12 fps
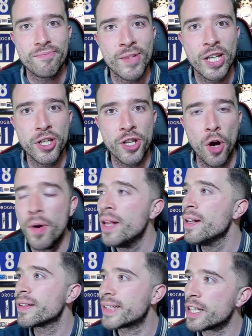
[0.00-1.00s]
You know,
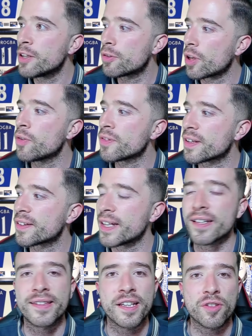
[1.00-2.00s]
Dean Jones has
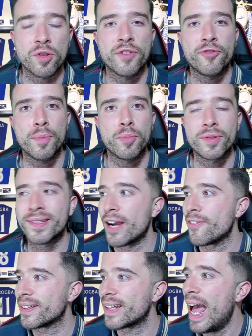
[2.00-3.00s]
said this on the football
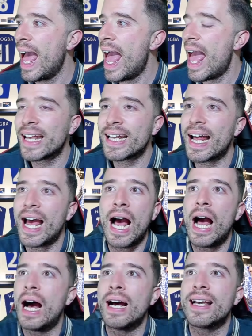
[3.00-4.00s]
terrace.
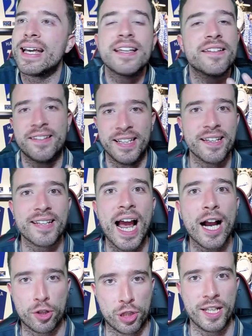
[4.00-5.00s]
Is this
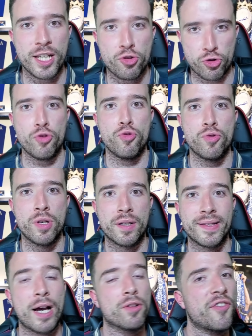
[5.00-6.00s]
actually true?
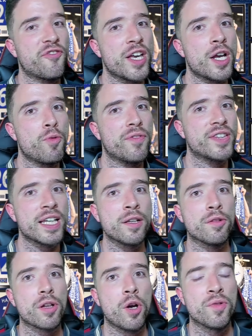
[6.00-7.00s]
Now, the thing with Dean
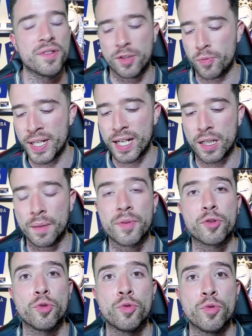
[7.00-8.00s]
Jones is when it comes
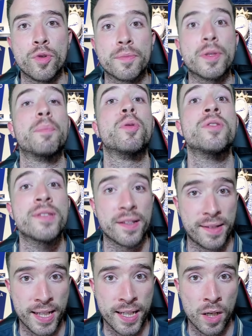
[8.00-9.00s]
to the
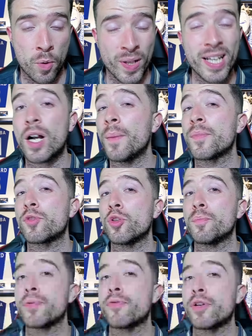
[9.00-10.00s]
Bundesliga, when it comes to
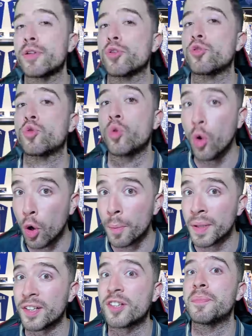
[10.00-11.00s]
Borussia
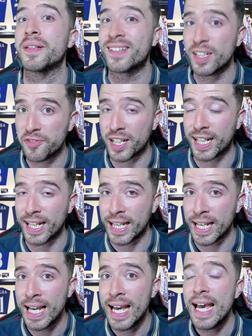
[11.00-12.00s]
Dortmund
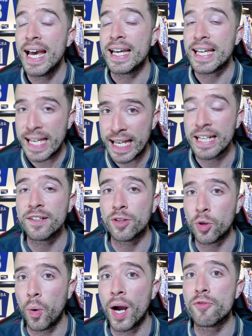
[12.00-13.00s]
specifically, he is
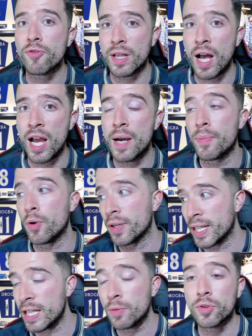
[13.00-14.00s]
quite reliable and
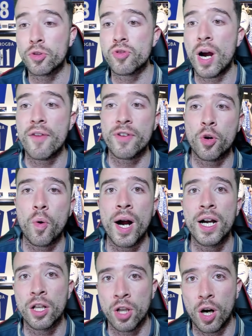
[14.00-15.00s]
he was driving
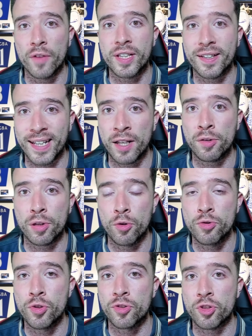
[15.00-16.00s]
quite a lot of the Sancho
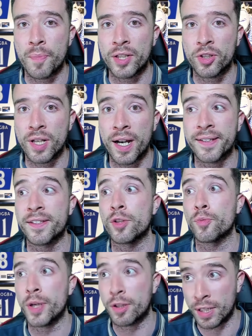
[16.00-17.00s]
news to Man United,
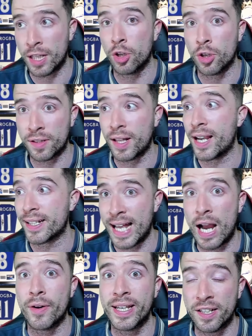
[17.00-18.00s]
which it looks like
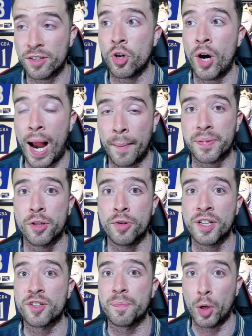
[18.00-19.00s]
now he has got absolutely
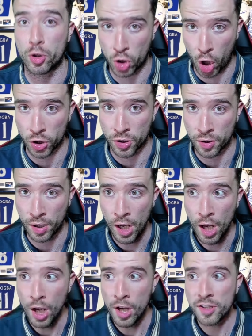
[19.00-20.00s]
spot on.
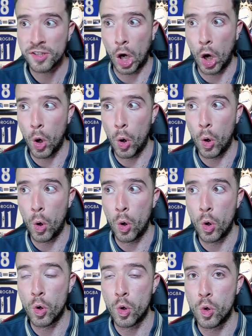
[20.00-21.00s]

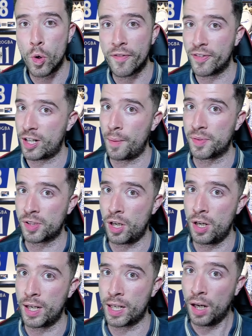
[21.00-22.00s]
So, if it comes to
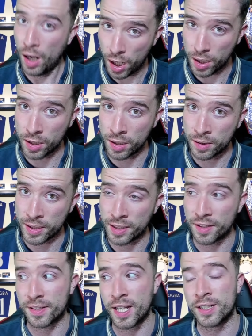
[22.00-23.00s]
Erling Haaland and
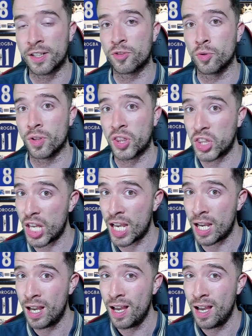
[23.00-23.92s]
he's saying this sort of thing,